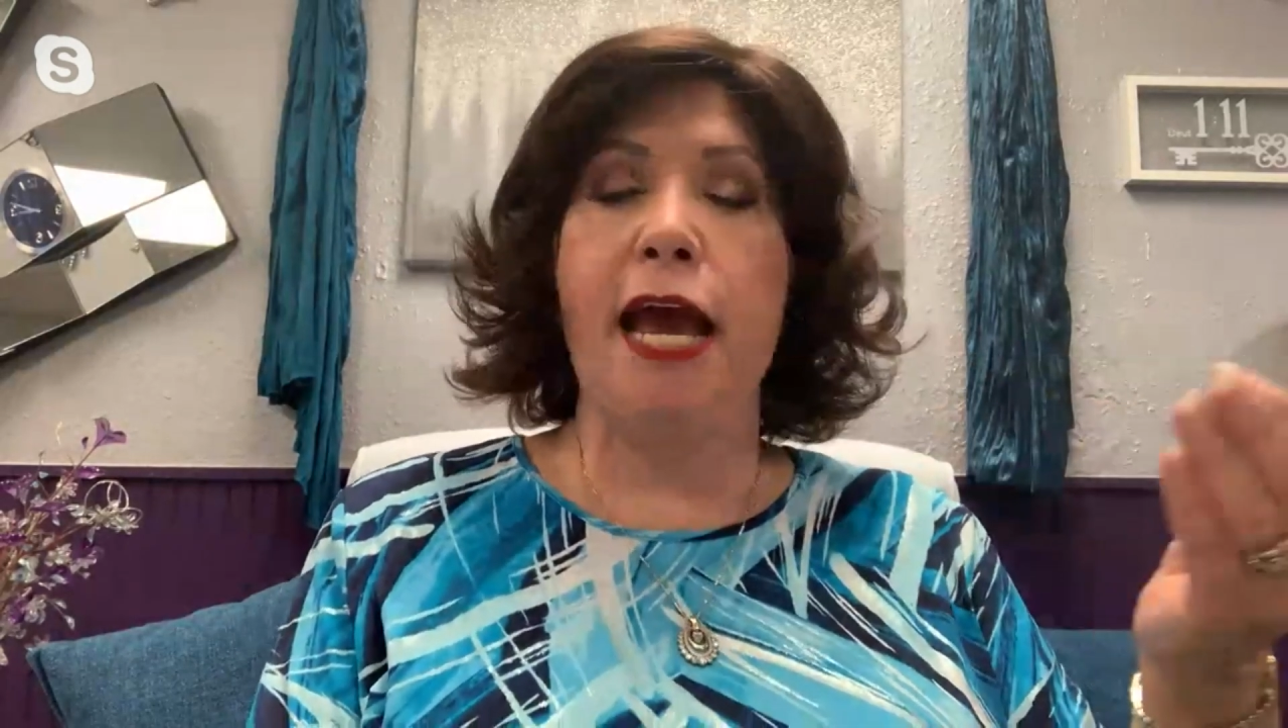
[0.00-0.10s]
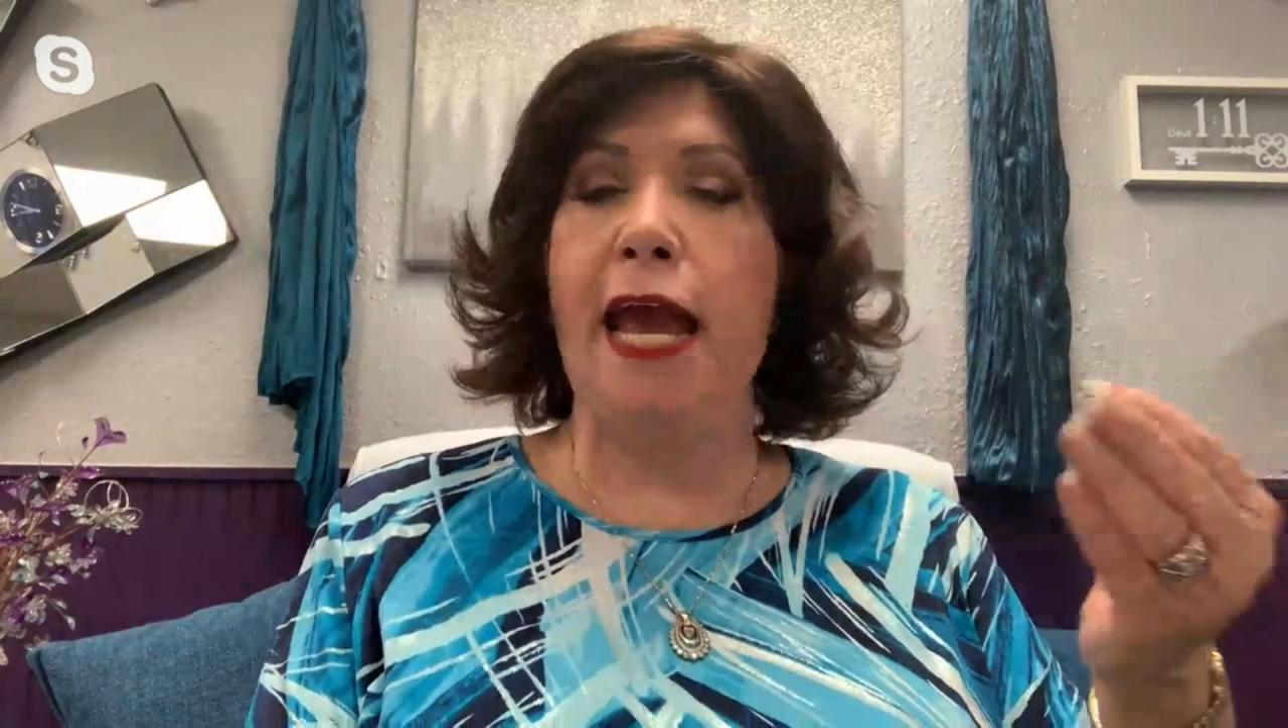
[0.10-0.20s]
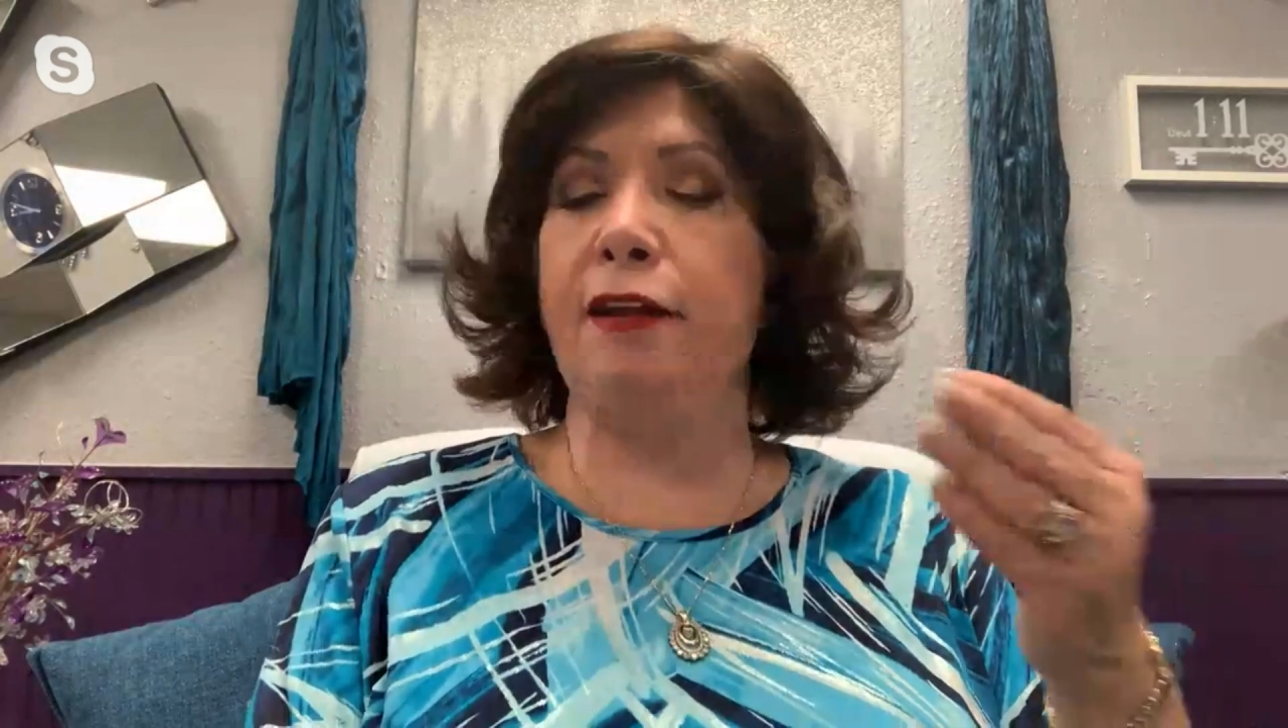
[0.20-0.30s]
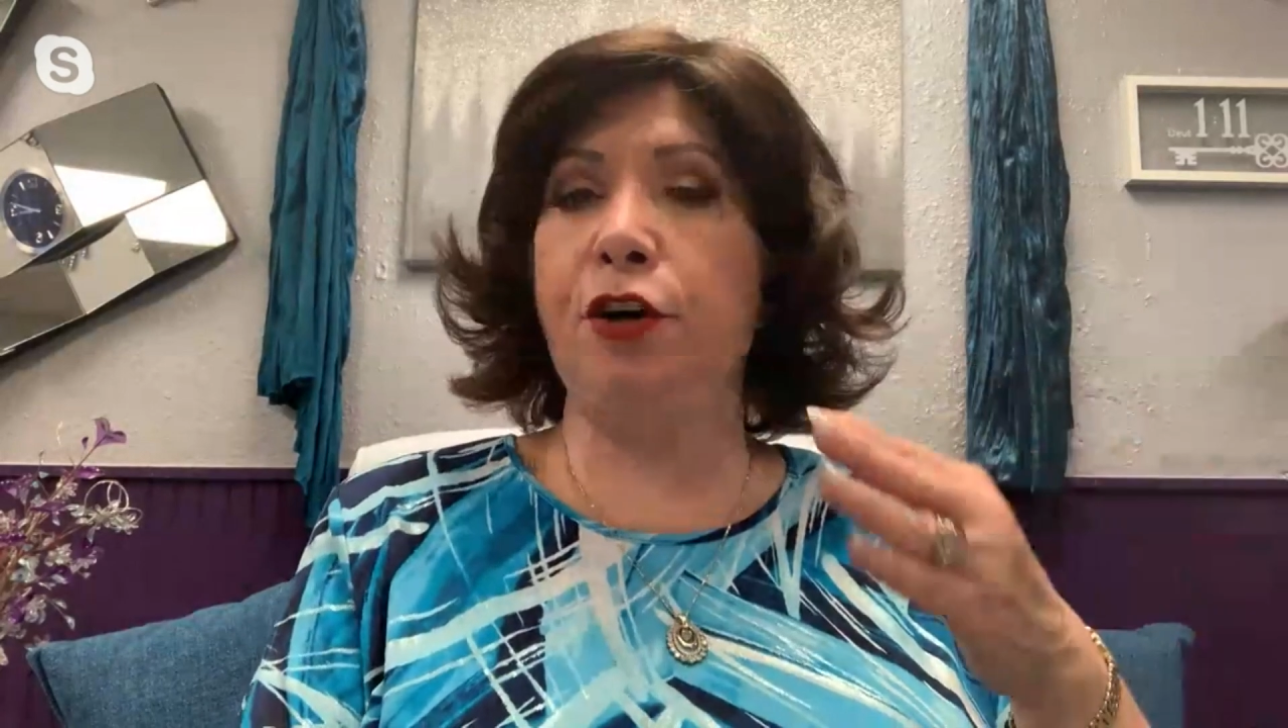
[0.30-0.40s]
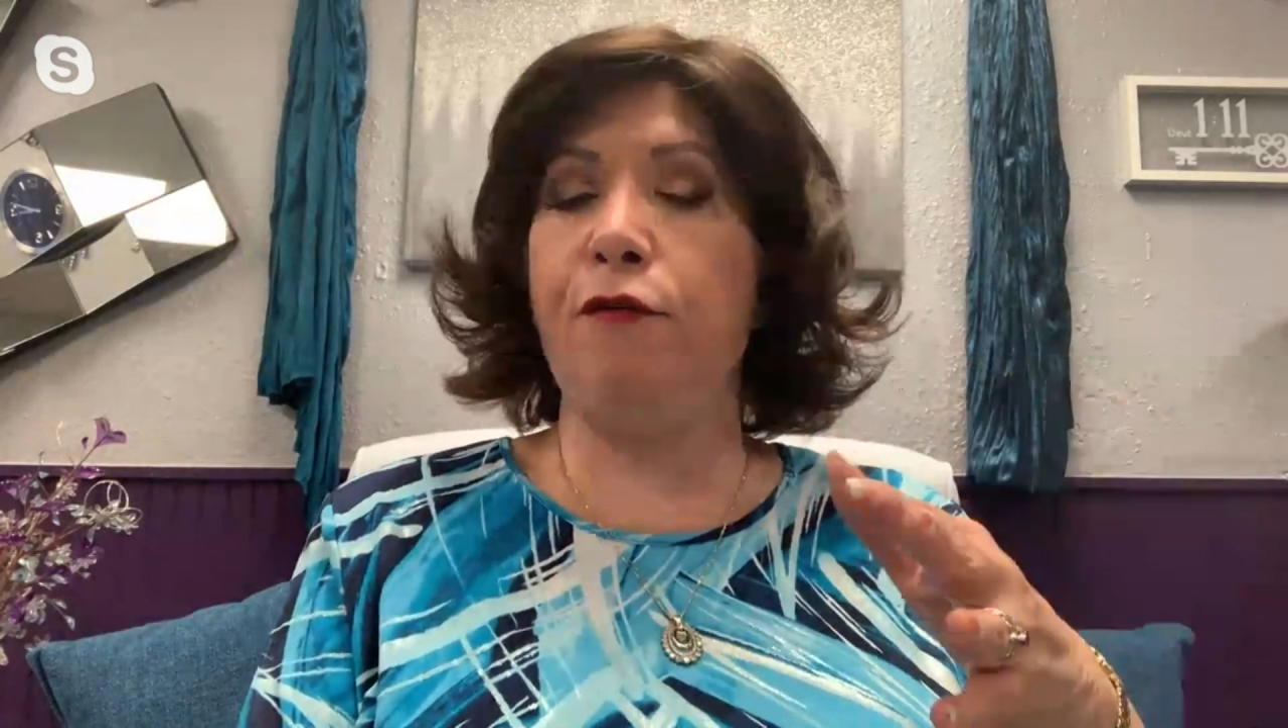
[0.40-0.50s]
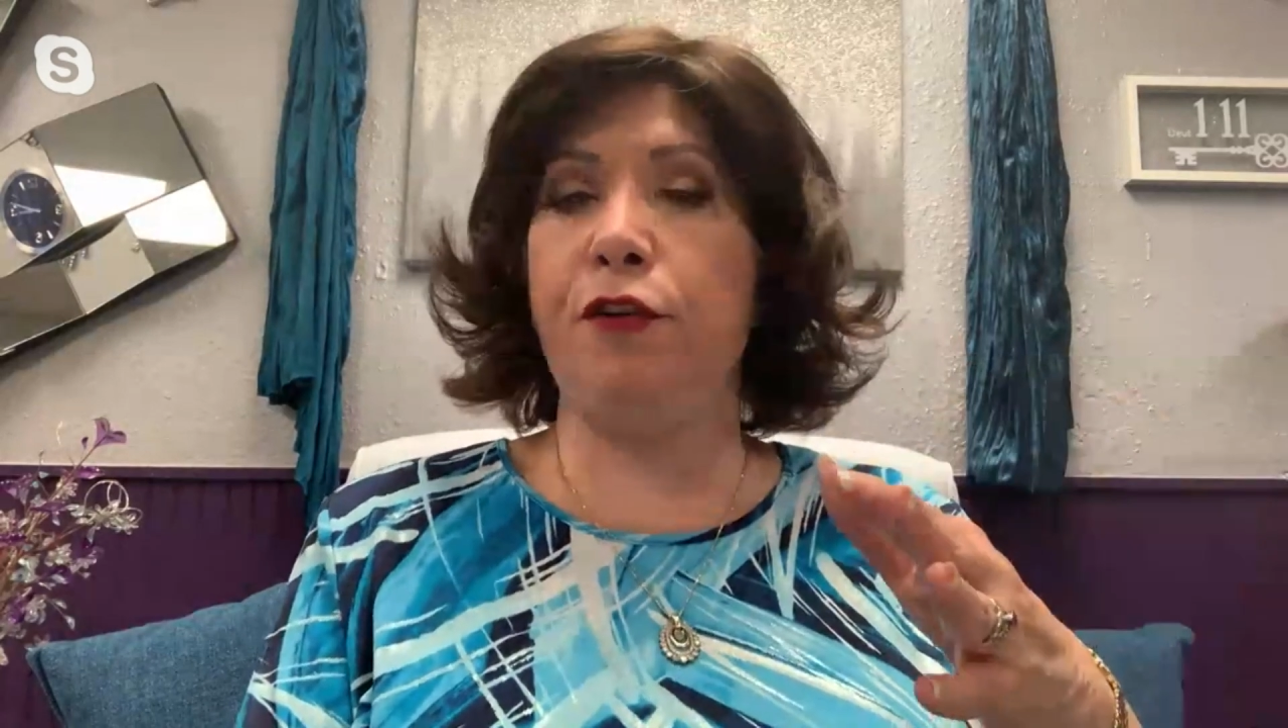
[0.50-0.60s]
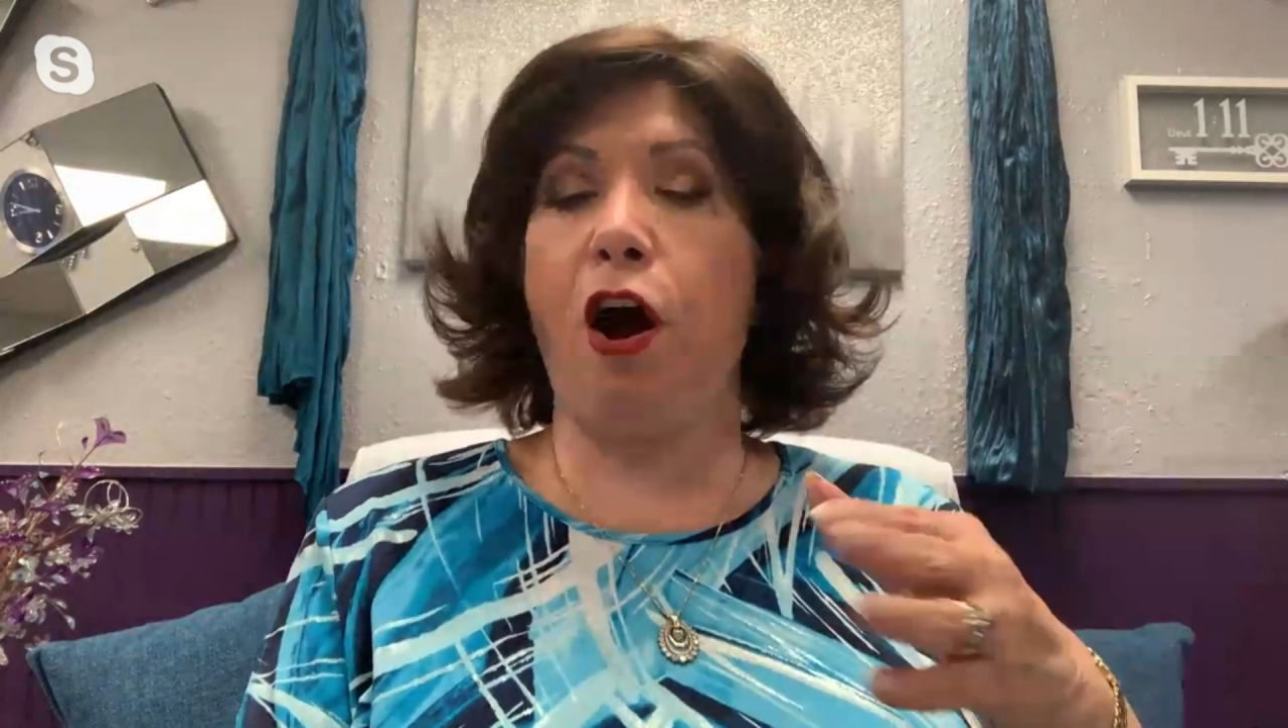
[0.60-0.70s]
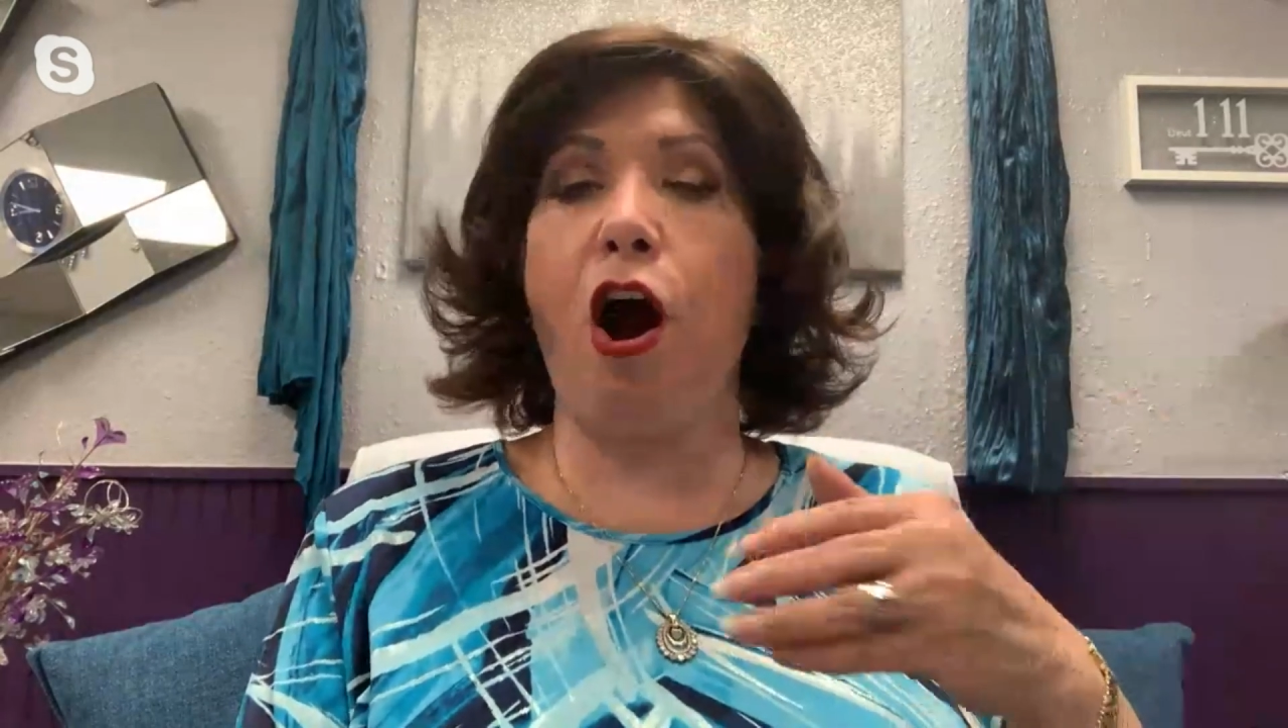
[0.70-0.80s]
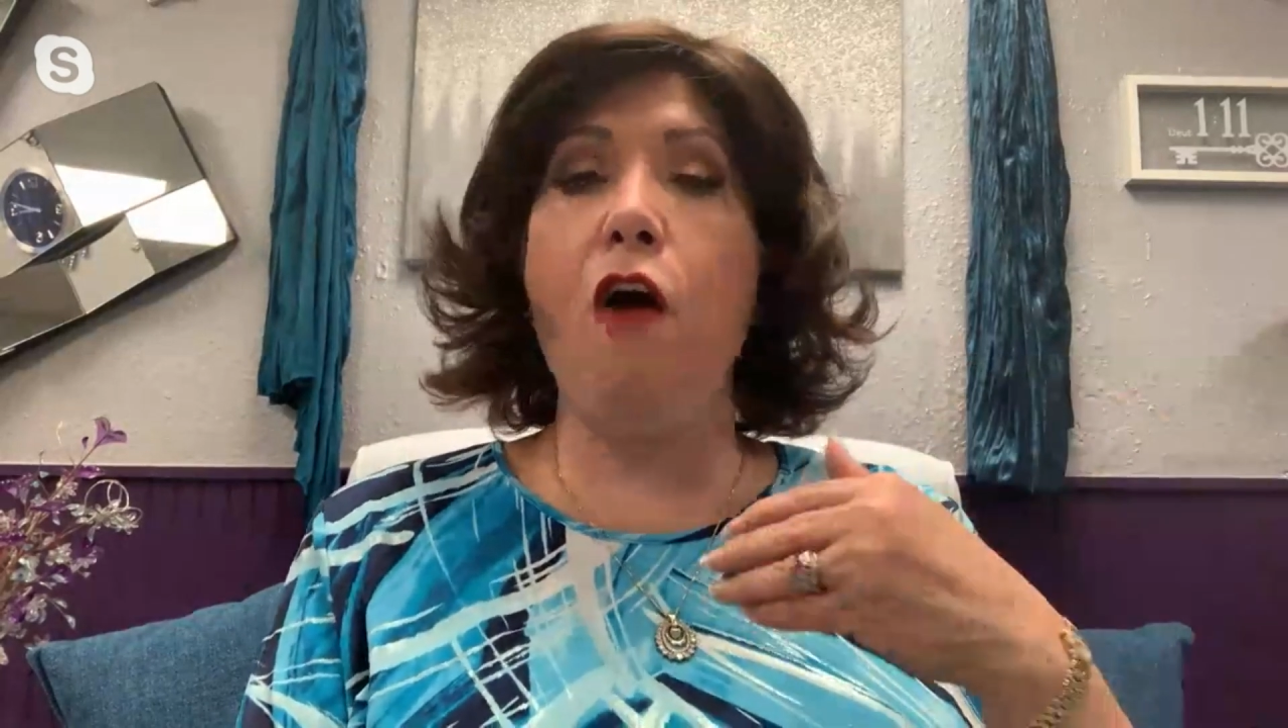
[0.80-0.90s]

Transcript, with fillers: And so forth.